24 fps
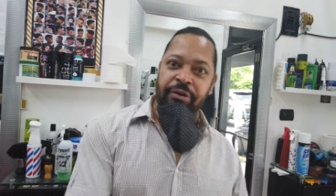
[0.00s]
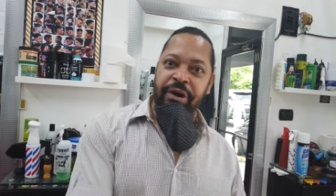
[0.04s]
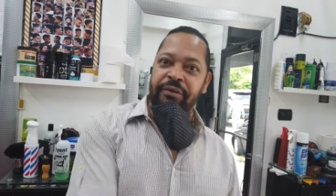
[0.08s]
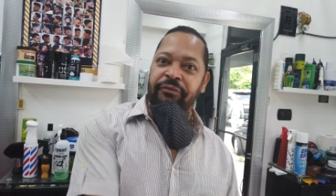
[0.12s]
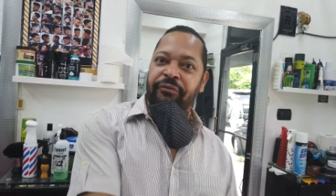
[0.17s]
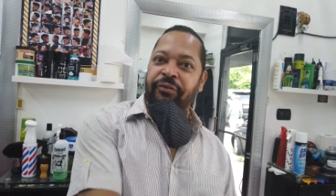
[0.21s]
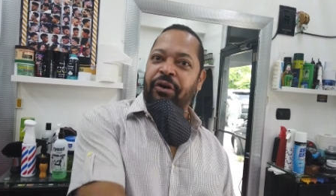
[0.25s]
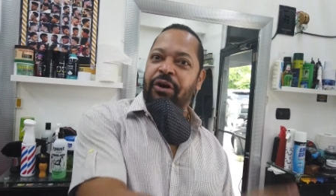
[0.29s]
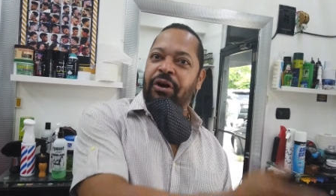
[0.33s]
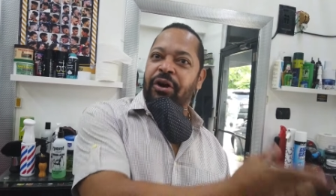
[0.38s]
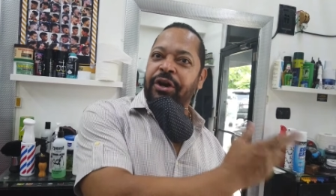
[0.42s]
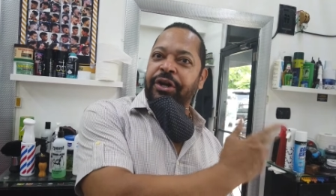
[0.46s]
The
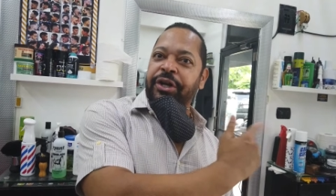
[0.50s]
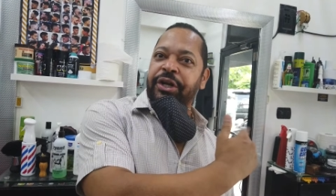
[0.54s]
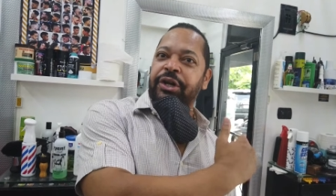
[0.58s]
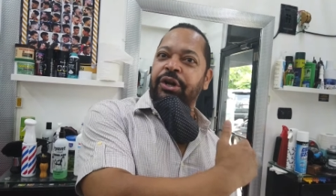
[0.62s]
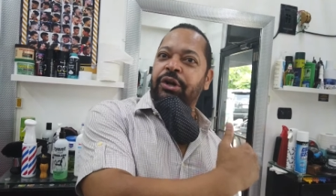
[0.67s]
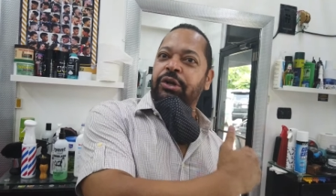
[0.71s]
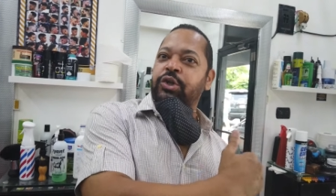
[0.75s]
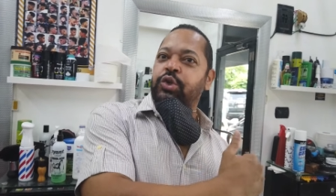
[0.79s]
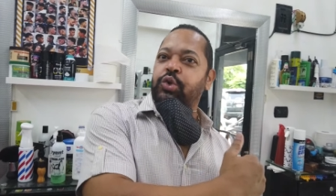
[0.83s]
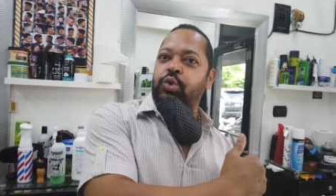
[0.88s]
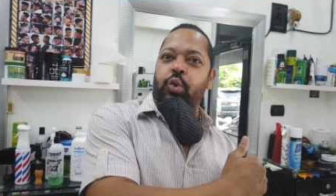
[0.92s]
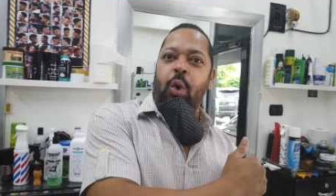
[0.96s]
river, you
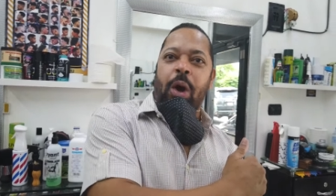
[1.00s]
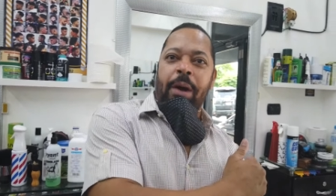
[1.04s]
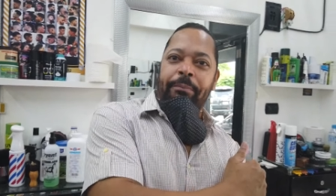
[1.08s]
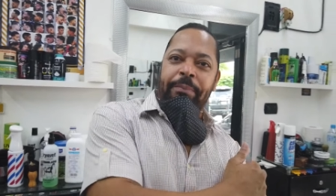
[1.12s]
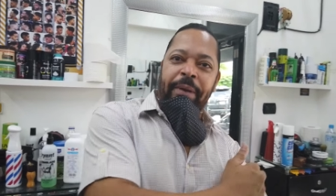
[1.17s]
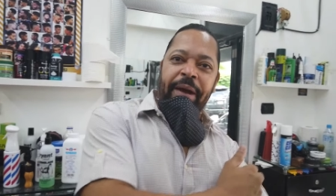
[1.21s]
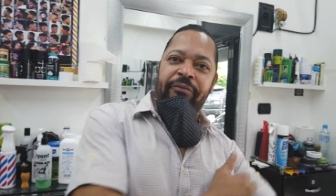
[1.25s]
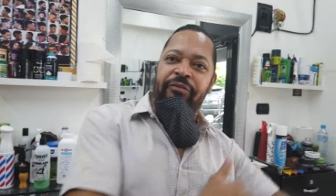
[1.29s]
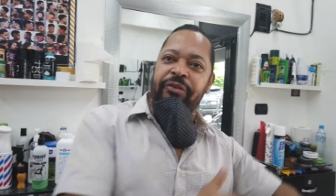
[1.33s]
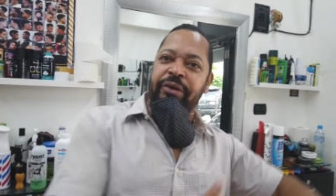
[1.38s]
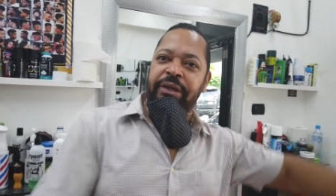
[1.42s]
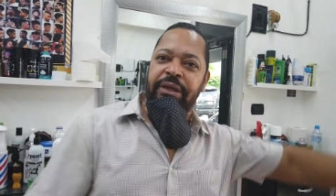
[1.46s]
know, swept
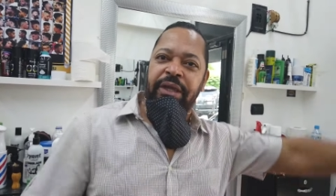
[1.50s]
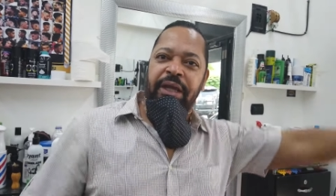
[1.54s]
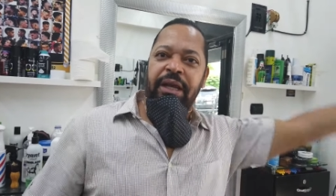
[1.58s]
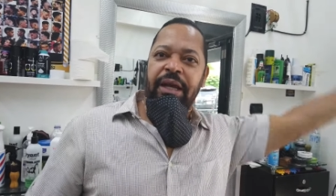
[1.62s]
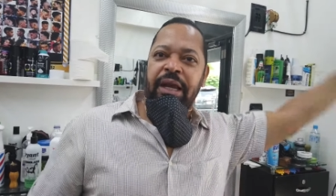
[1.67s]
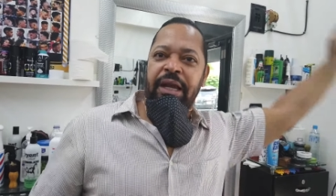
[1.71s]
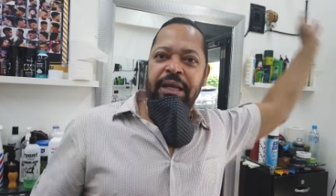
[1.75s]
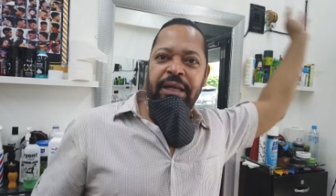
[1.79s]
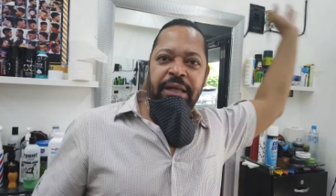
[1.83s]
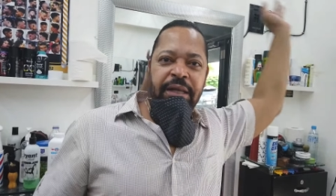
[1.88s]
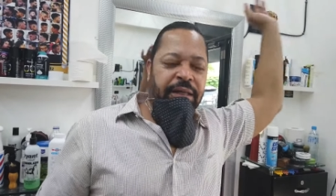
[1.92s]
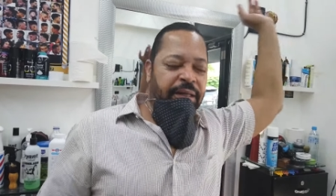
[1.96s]

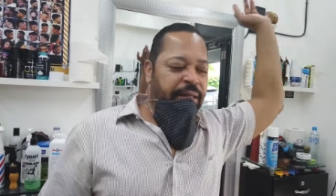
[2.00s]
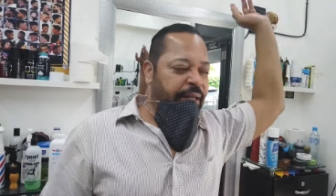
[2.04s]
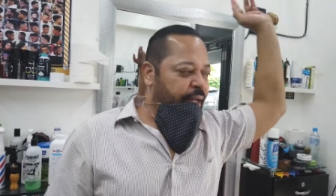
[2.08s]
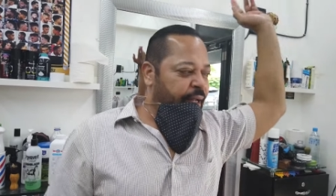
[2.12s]
everything.